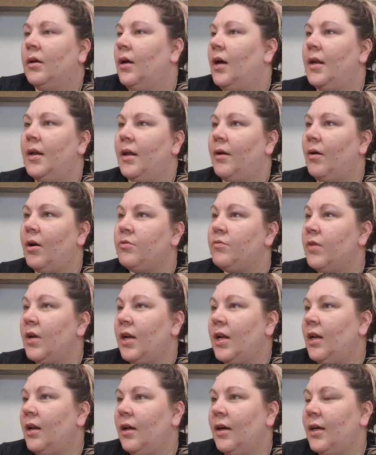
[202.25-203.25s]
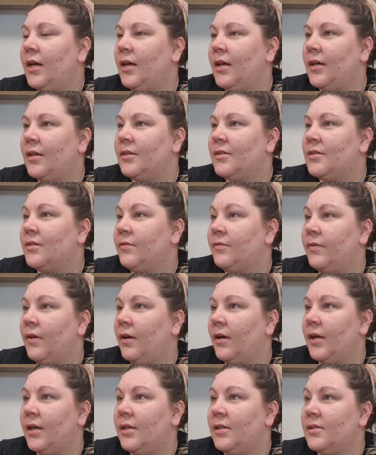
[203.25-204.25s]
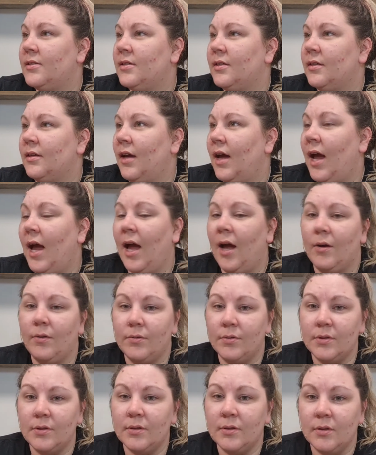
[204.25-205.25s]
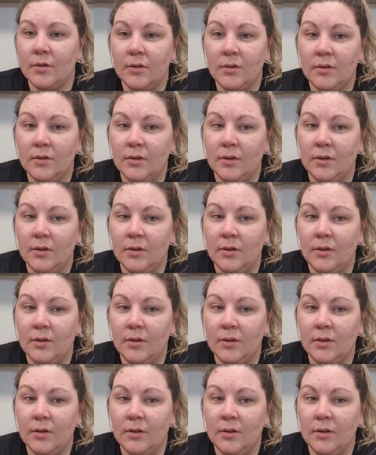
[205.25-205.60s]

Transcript: to find a house